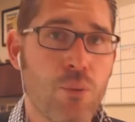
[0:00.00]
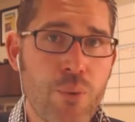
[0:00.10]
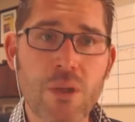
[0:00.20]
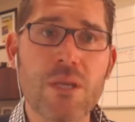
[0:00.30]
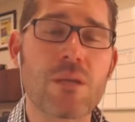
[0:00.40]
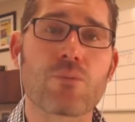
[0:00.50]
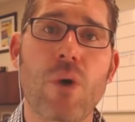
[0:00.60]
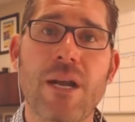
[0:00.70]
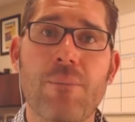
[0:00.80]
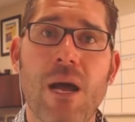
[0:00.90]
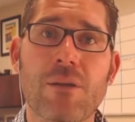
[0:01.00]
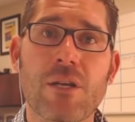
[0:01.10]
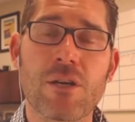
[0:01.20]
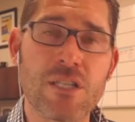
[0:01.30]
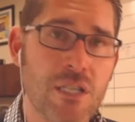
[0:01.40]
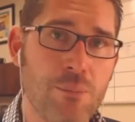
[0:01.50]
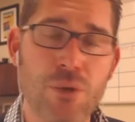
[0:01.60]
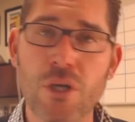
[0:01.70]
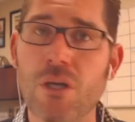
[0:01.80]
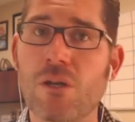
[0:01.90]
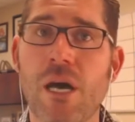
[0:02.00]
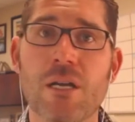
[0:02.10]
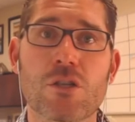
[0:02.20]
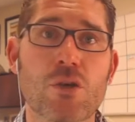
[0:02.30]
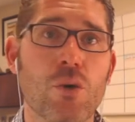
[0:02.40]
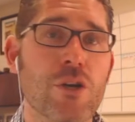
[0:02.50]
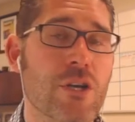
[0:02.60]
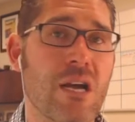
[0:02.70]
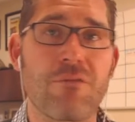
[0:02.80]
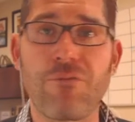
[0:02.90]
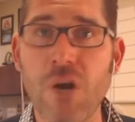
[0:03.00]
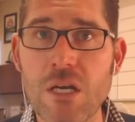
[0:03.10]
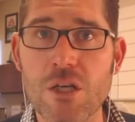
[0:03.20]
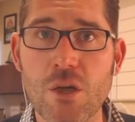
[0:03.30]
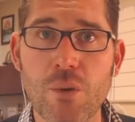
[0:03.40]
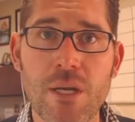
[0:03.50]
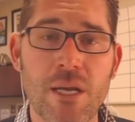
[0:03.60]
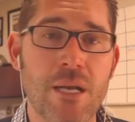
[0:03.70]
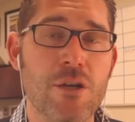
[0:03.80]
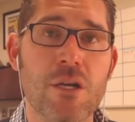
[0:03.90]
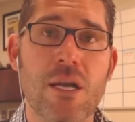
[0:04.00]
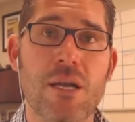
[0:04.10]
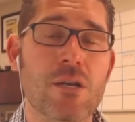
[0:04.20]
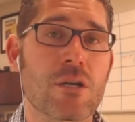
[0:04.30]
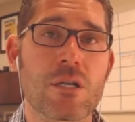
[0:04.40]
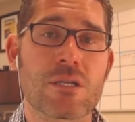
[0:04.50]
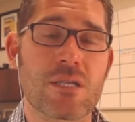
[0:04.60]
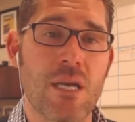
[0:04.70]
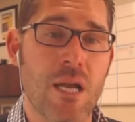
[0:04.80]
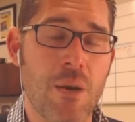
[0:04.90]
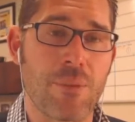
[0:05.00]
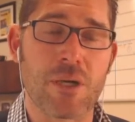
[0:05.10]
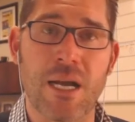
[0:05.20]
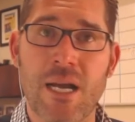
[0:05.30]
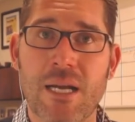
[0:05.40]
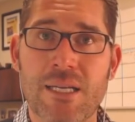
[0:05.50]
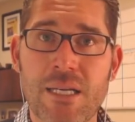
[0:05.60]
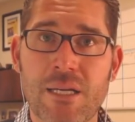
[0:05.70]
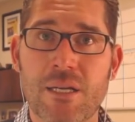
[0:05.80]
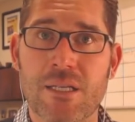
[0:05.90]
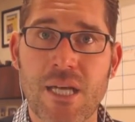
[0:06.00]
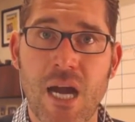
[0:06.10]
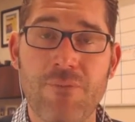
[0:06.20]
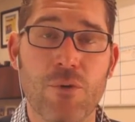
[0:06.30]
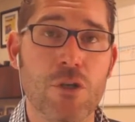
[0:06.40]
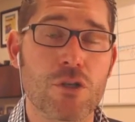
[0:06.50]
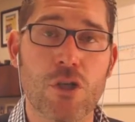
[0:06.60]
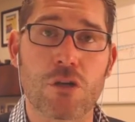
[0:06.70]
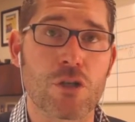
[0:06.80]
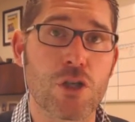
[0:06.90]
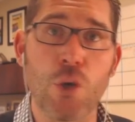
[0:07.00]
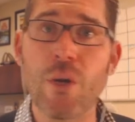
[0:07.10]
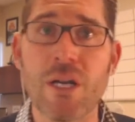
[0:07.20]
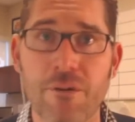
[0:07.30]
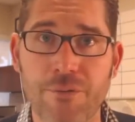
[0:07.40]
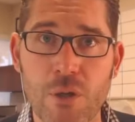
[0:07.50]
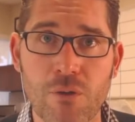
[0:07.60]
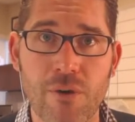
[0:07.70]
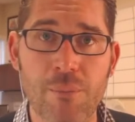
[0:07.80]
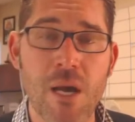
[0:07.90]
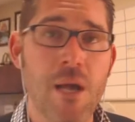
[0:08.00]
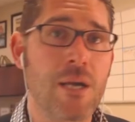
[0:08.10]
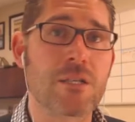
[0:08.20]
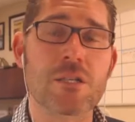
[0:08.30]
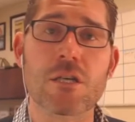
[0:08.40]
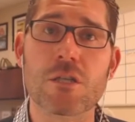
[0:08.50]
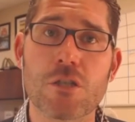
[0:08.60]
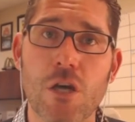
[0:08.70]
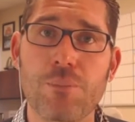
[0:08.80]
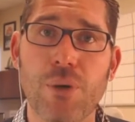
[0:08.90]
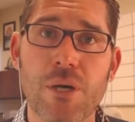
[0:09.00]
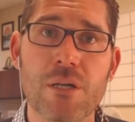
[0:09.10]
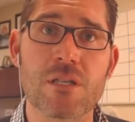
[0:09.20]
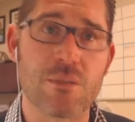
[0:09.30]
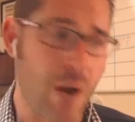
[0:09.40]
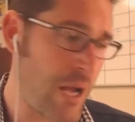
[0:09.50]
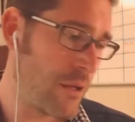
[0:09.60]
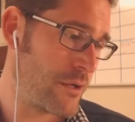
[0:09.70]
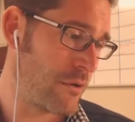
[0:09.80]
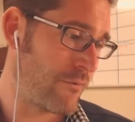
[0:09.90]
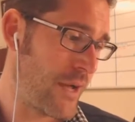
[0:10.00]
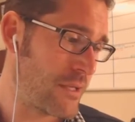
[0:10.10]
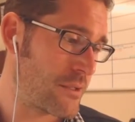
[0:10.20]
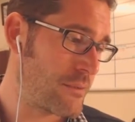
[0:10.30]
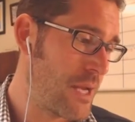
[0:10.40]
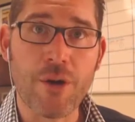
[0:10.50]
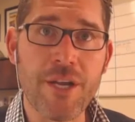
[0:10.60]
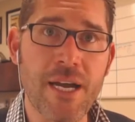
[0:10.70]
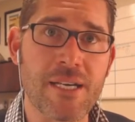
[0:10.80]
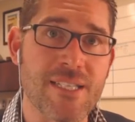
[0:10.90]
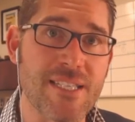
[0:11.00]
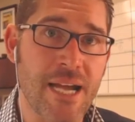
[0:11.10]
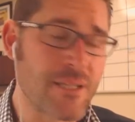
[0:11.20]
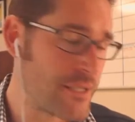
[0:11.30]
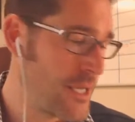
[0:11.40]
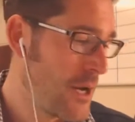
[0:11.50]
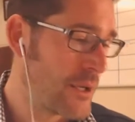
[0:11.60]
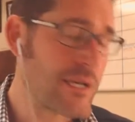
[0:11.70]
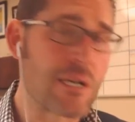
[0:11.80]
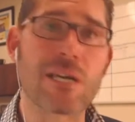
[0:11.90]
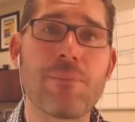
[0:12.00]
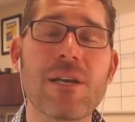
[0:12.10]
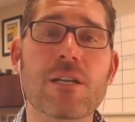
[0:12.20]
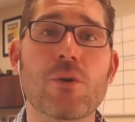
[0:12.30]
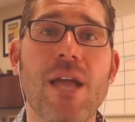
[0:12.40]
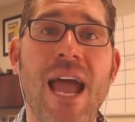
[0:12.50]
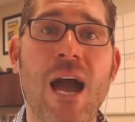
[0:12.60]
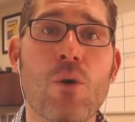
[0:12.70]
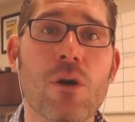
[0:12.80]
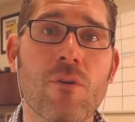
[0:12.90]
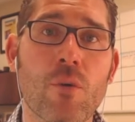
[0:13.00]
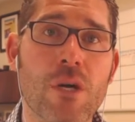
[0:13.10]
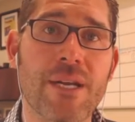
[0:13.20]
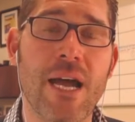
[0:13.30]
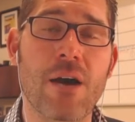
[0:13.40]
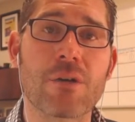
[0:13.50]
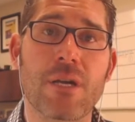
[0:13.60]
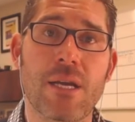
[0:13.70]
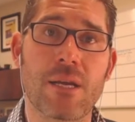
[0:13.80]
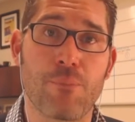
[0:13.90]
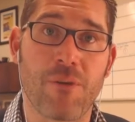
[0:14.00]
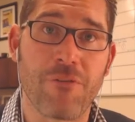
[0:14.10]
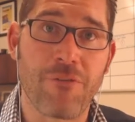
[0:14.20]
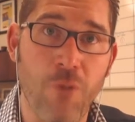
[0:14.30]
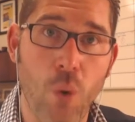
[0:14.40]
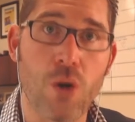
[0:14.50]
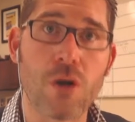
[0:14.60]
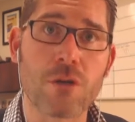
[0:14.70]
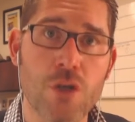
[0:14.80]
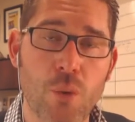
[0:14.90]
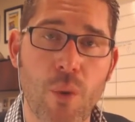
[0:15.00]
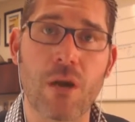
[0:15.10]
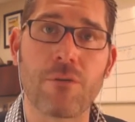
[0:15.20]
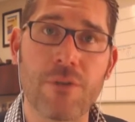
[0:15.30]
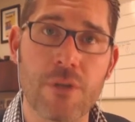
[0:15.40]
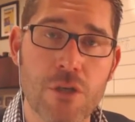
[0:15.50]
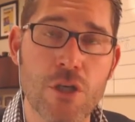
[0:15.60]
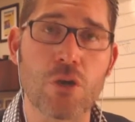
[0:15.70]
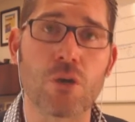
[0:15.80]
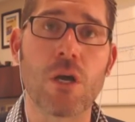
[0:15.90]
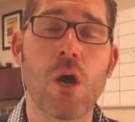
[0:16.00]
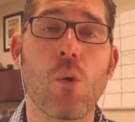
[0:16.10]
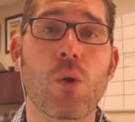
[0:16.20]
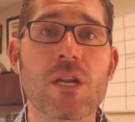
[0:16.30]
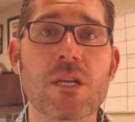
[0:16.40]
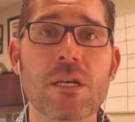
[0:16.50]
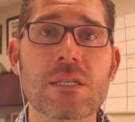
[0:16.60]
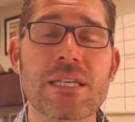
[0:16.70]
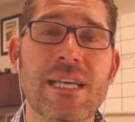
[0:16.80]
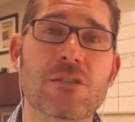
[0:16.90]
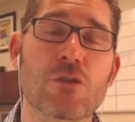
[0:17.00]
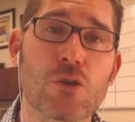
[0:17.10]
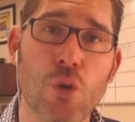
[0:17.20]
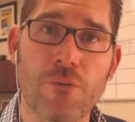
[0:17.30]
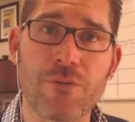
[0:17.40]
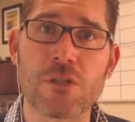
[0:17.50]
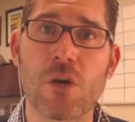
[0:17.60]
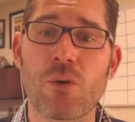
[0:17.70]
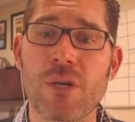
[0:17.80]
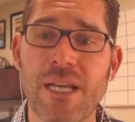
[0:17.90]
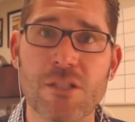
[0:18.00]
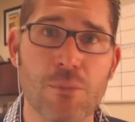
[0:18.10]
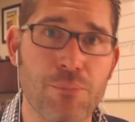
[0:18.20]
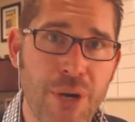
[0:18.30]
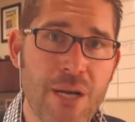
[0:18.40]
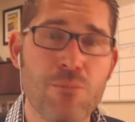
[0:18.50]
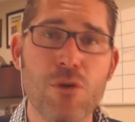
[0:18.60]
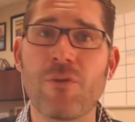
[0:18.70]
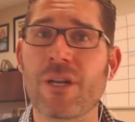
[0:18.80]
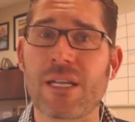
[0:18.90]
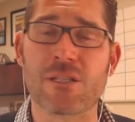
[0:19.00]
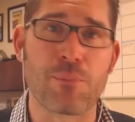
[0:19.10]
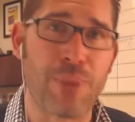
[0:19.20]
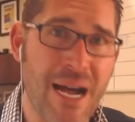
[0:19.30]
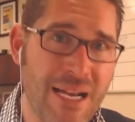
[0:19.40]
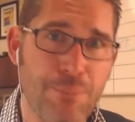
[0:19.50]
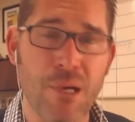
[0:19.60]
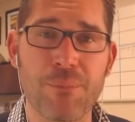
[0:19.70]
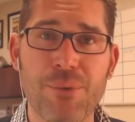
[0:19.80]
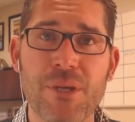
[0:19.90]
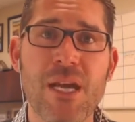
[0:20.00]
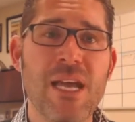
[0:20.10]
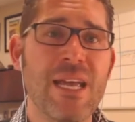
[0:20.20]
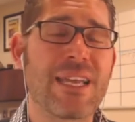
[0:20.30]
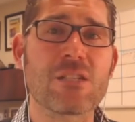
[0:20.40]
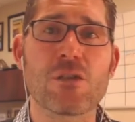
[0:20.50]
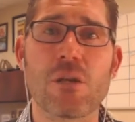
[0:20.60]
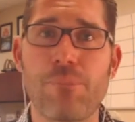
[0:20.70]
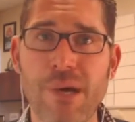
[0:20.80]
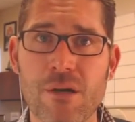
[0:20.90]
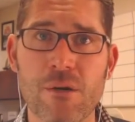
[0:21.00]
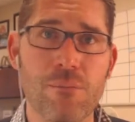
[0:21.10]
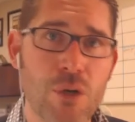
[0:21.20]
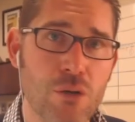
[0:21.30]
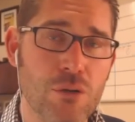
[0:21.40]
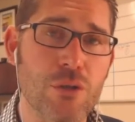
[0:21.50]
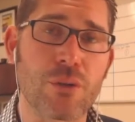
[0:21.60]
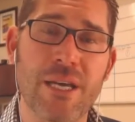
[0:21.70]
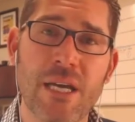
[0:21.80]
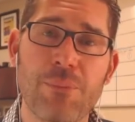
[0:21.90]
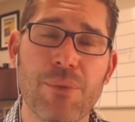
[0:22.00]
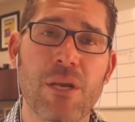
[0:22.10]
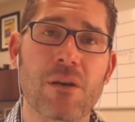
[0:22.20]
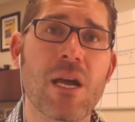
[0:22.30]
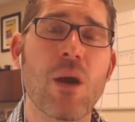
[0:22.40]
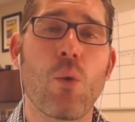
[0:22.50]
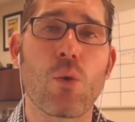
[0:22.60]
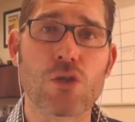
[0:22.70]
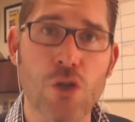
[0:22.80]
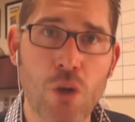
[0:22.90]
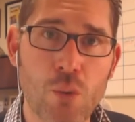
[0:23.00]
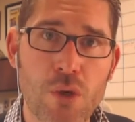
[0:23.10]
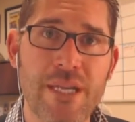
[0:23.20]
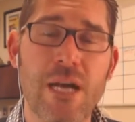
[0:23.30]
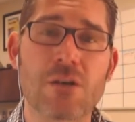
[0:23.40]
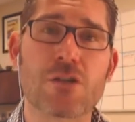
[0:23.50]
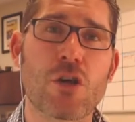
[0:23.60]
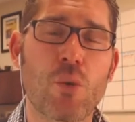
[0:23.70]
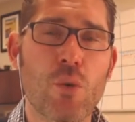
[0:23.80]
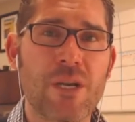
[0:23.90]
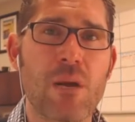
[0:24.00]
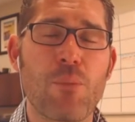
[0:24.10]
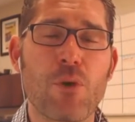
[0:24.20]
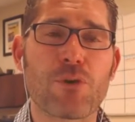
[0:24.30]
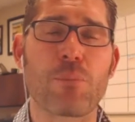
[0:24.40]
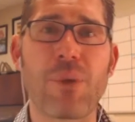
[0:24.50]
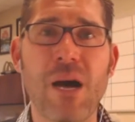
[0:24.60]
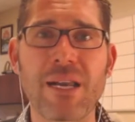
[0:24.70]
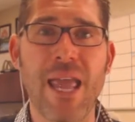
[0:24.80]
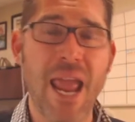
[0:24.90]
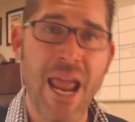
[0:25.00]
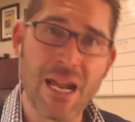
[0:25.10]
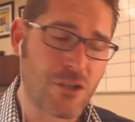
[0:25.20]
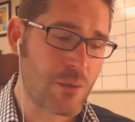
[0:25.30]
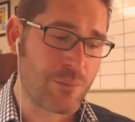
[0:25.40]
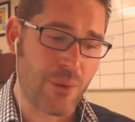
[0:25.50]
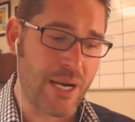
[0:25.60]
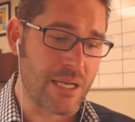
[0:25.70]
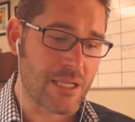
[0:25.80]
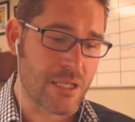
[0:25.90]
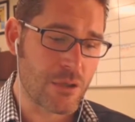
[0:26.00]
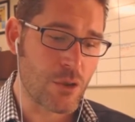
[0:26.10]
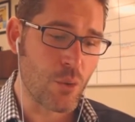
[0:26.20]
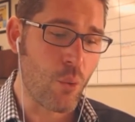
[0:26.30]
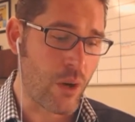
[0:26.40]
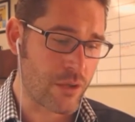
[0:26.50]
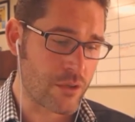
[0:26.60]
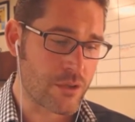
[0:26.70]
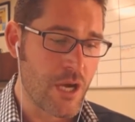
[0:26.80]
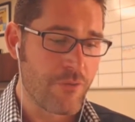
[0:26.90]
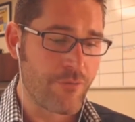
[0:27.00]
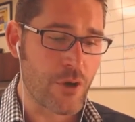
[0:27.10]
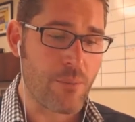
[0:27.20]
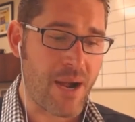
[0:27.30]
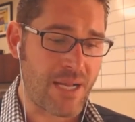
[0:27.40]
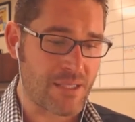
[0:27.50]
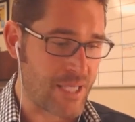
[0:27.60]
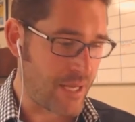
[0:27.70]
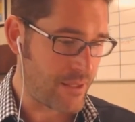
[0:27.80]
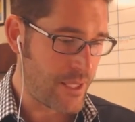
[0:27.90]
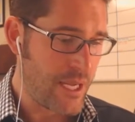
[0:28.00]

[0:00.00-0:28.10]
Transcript: Really write them out there. It's going to bring you a lot of joy. You're going to have fun doing it, and you're going to set up an idea and a time for to start doing a few of them, because it's going to start putting a smile on your face. Okay guys, next, we're going to commit to an hour of working out before 12 noon. What it does, it gets your endorphins going, it gets your brain moving, it gets your body pumping, it gets you in a better mood. So get up there, start working out in both your body and your brain. It's going to do wonders for your mindset.